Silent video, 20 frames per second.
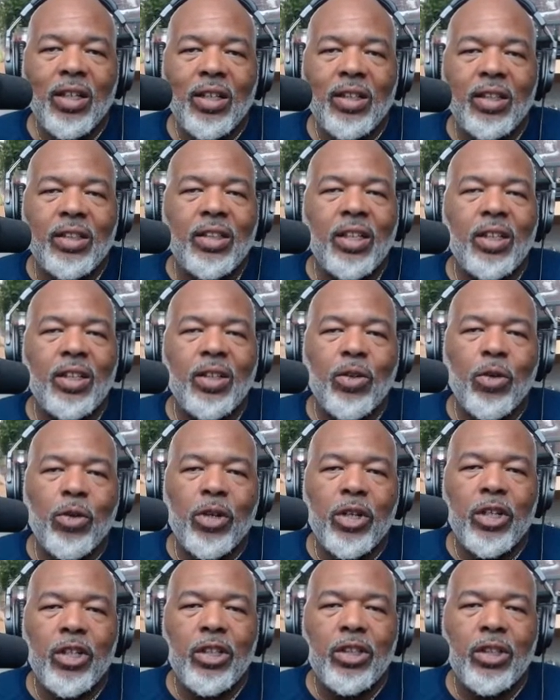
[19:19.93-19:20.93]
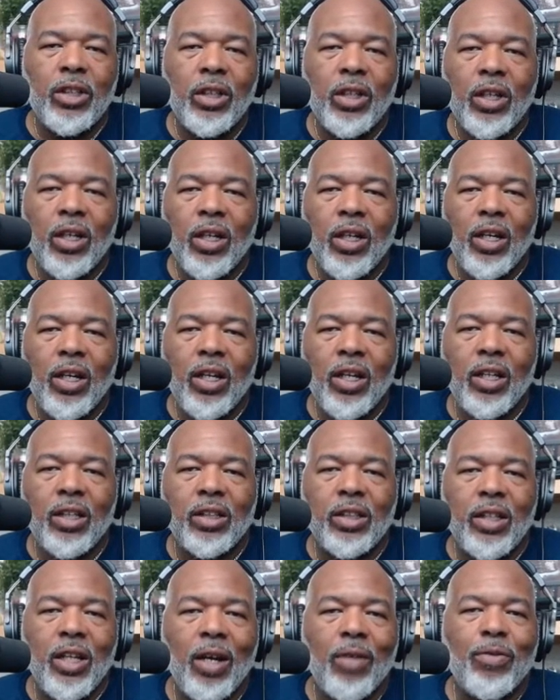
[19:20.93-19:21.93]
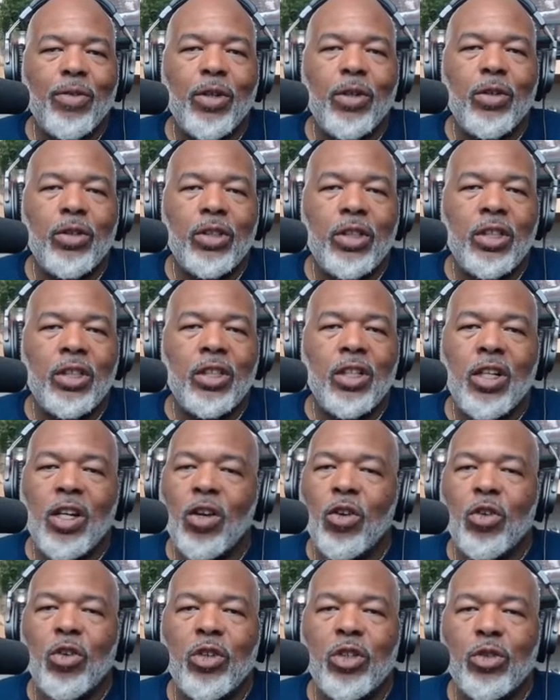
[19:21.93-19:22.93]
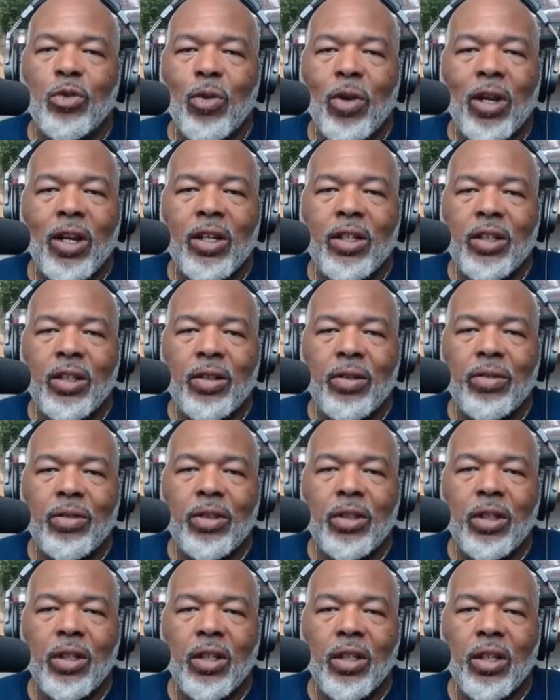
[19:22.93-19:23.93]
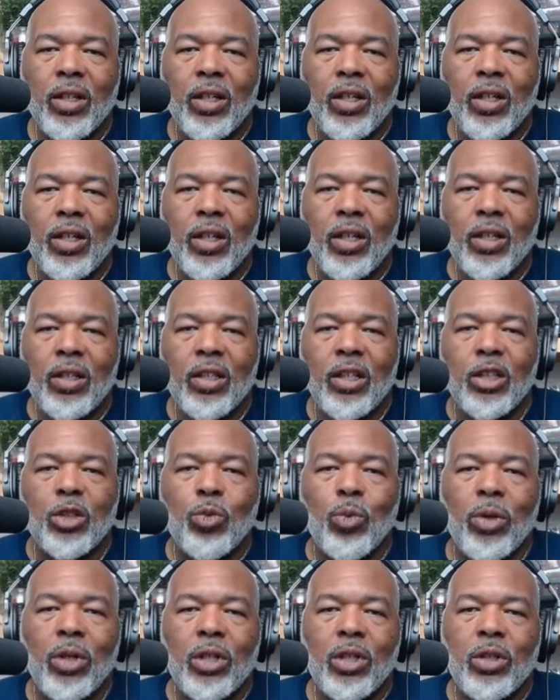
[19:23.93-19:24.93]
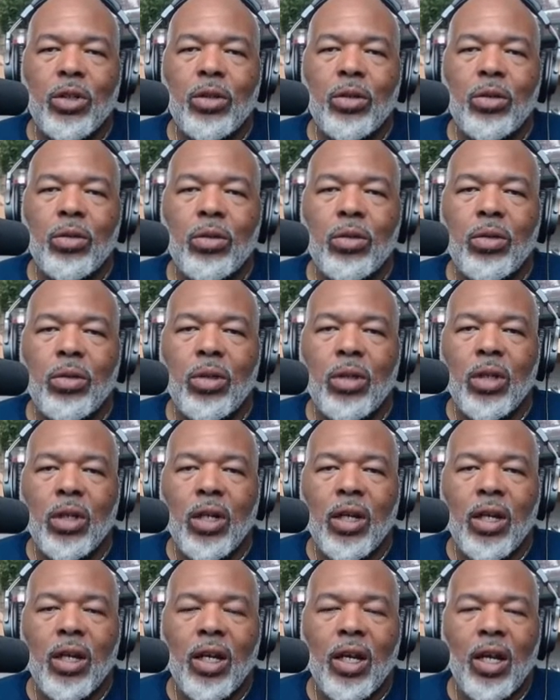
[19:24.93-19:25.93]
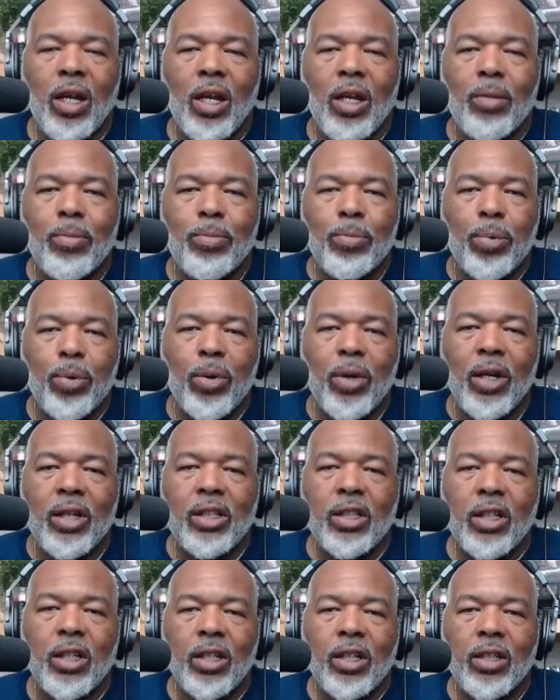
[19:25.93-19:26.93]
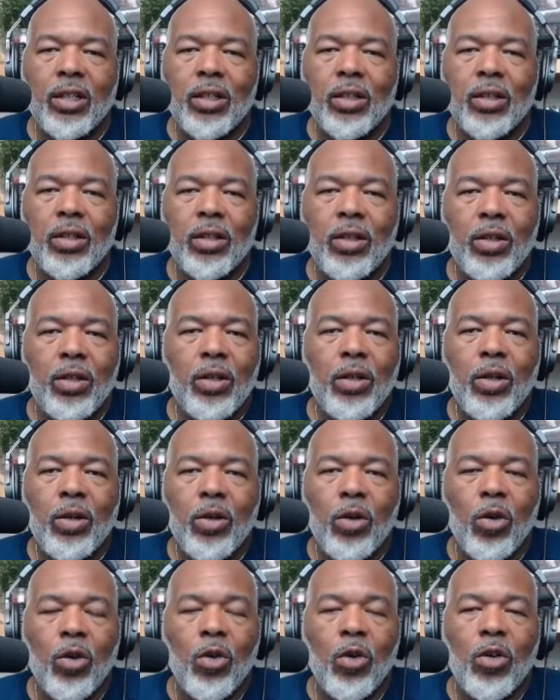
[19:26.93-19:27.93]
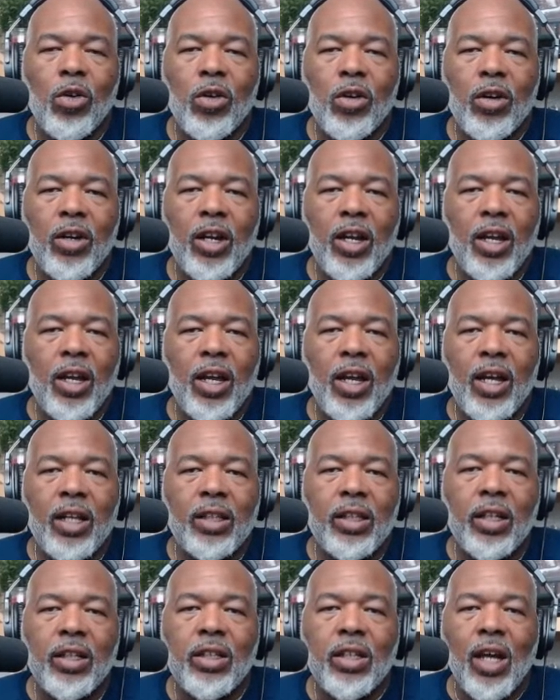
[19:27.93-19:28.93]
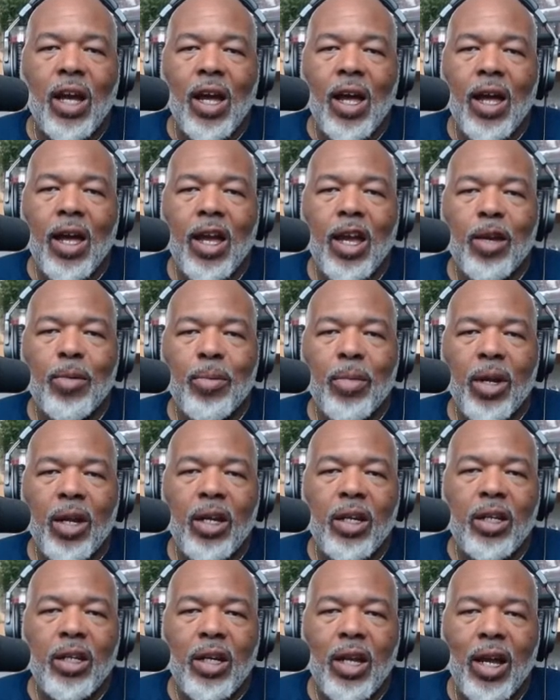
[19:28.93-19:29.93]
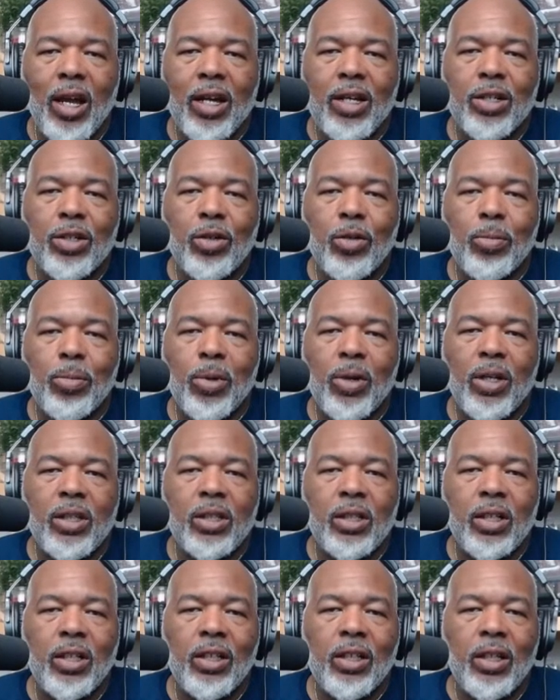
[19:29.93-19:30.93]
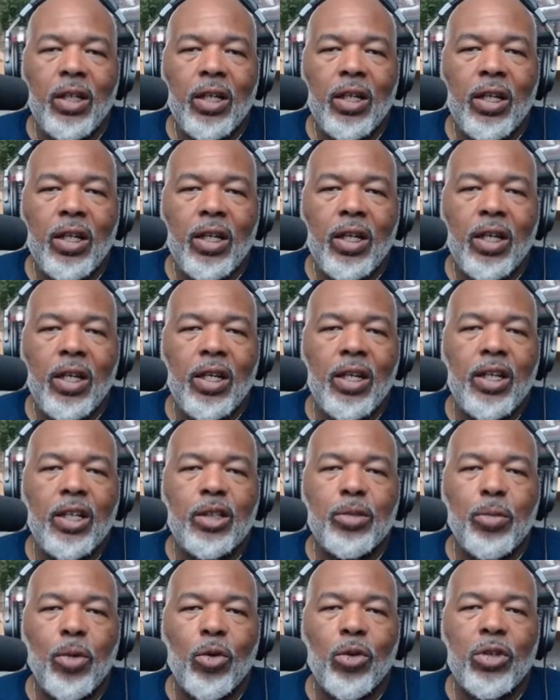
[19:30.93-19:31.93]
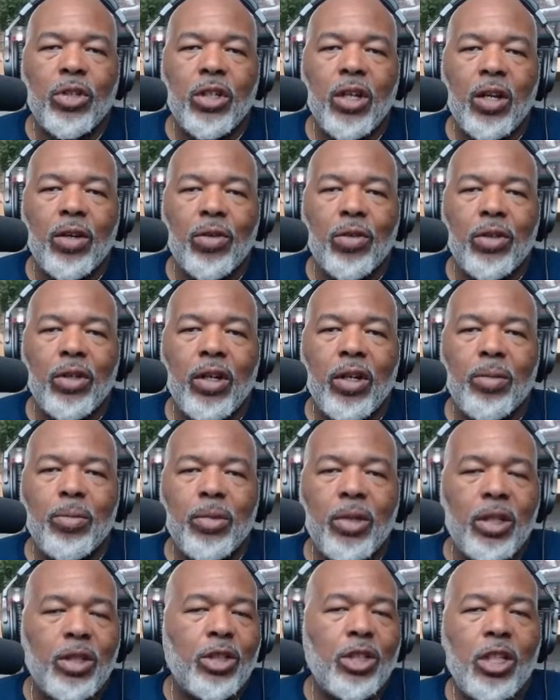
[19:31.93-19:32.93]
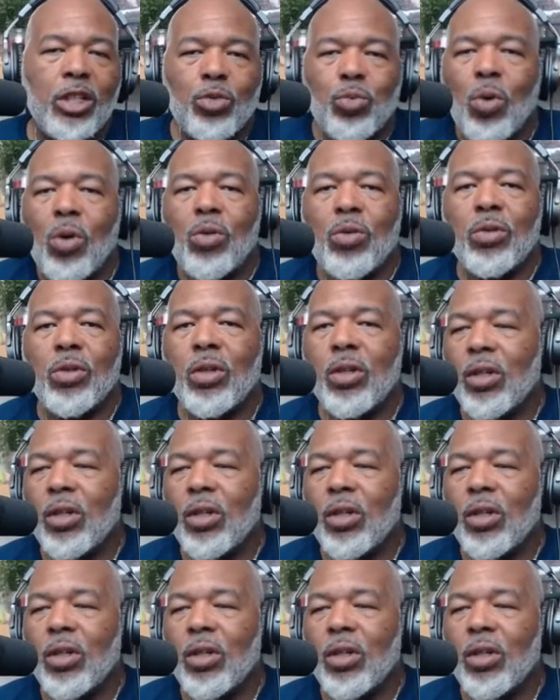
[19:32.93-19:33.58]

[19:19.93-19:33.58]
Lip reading: This didn't go to his nephews. This didn't go to his relatives. This went to a president or... at the time, a national president in his motorcycle club. This won't